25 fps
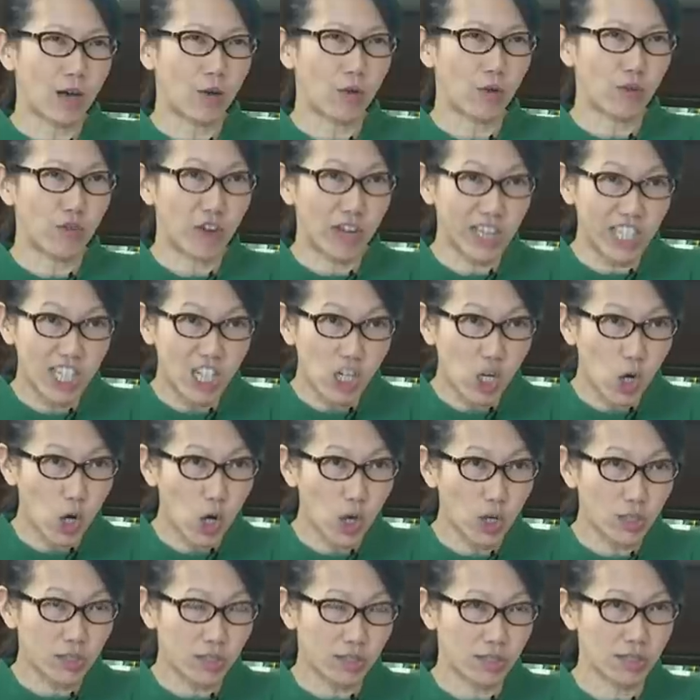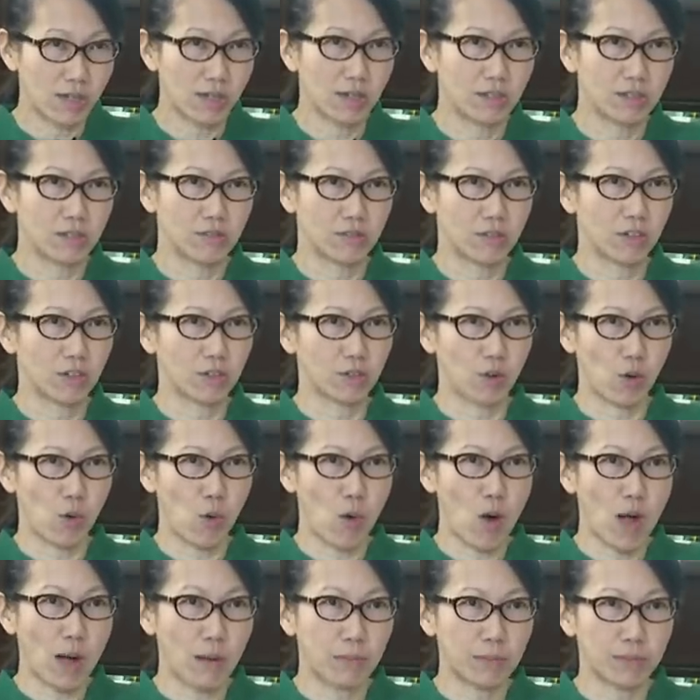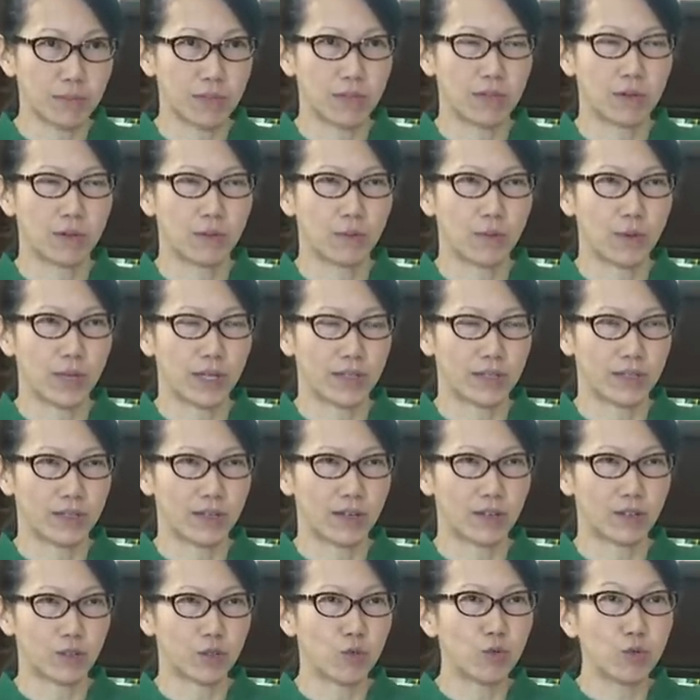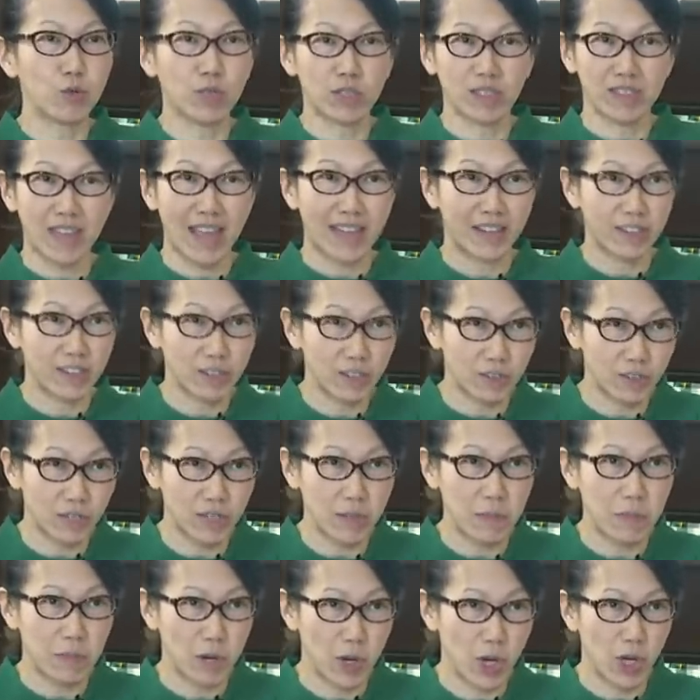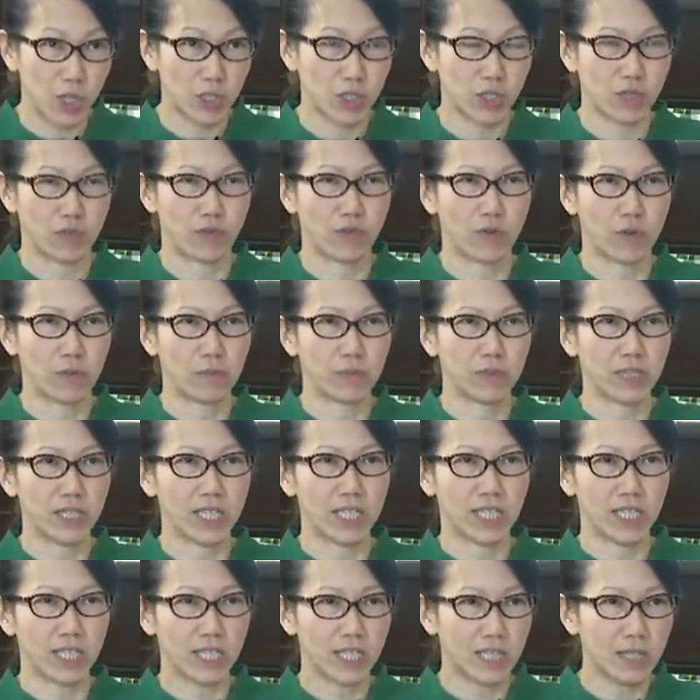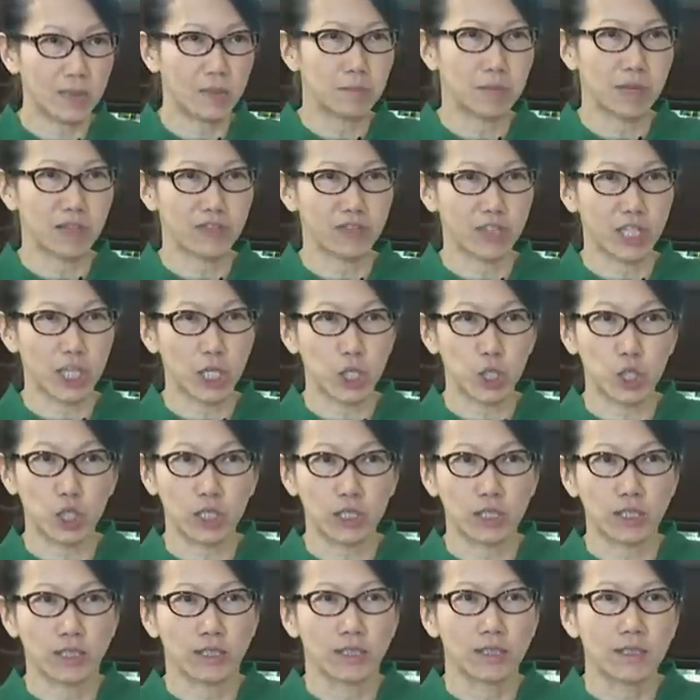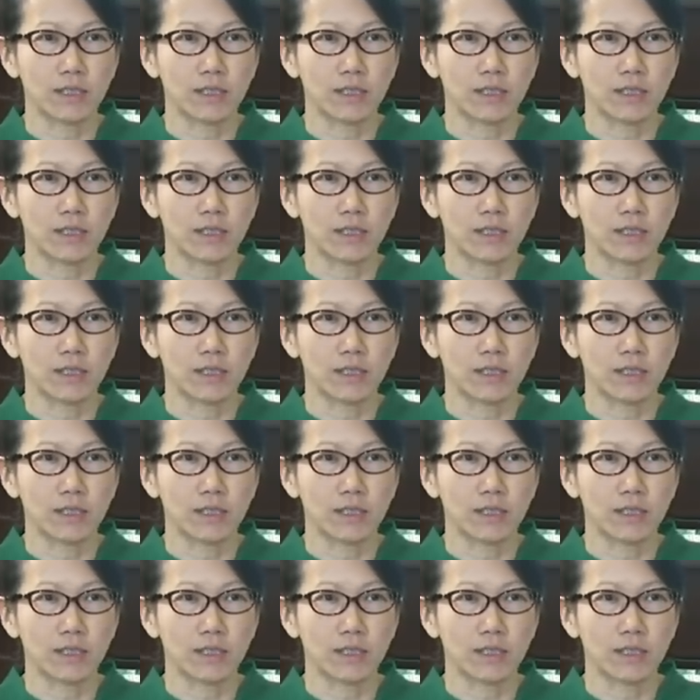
our running costs do not go up when uh, two standards emerge from the uh, bifurcation?